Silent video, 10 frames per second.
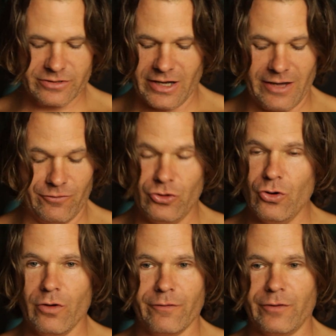I
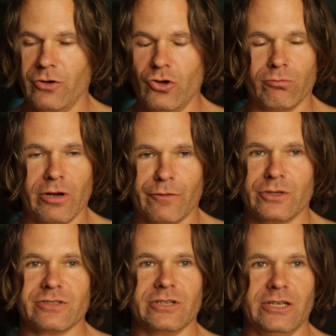found no
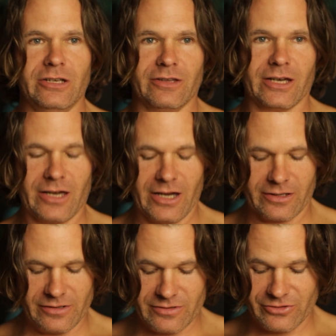reference to eating that
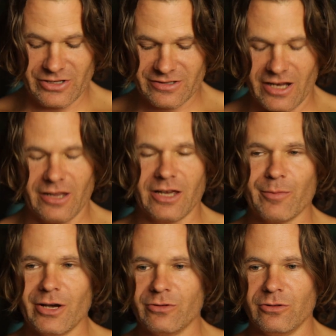cactus, and so that's kind of like
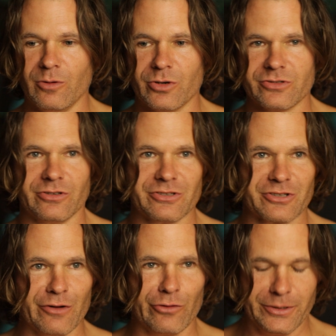my own little personal
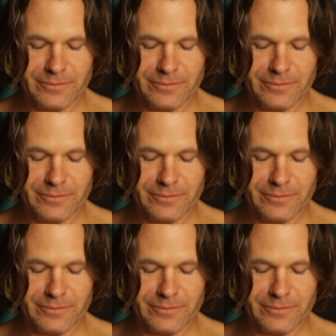discovery.